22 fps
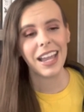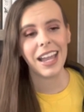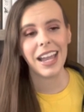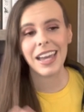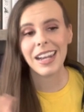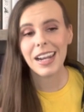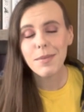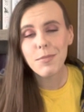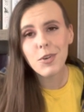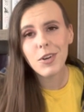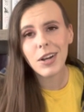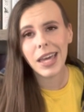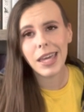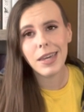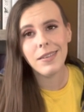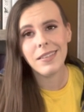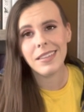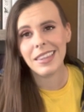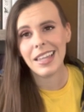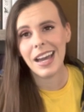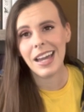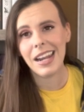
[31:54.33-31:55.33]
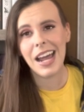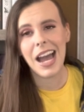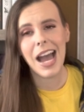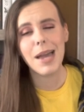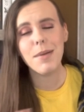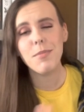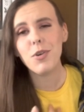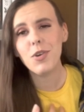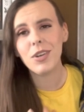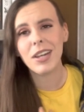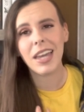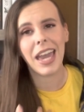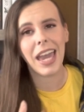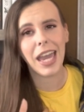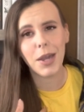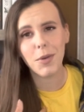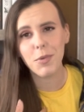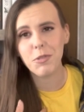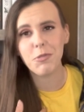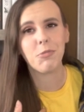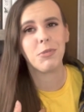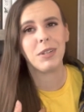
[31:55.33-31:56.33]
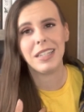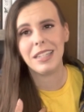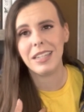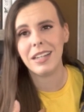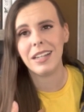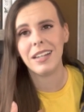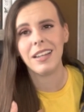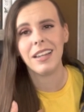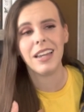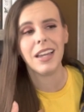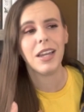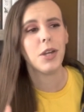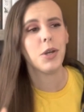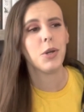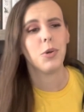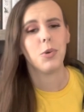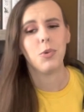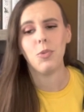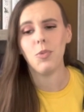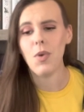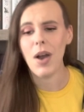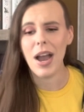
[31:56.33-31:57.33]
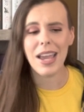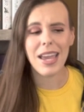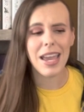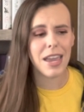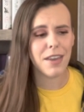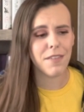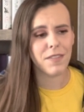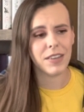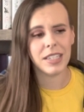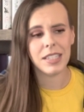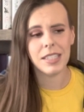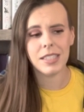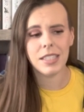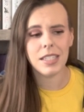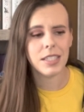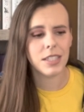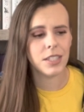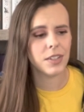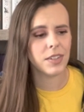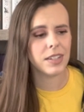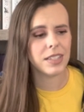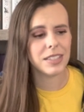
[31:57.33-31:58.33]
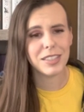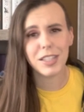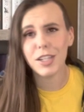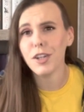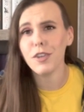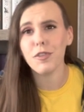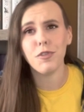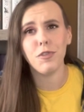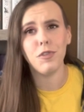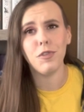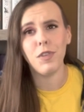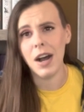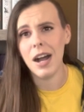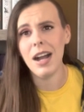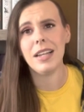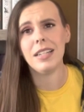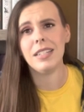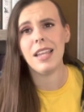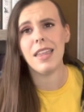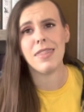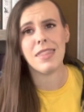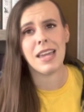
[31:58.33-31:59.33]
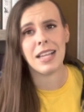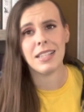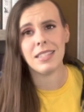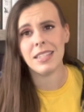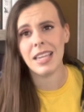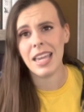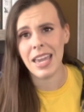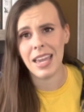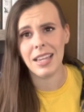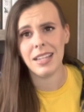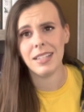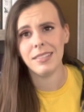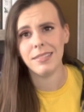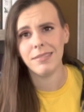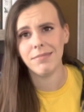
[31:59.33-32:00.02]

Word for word: And I'm okay with that. I'm okay with reading YA fantasy series that are fun, and that's it.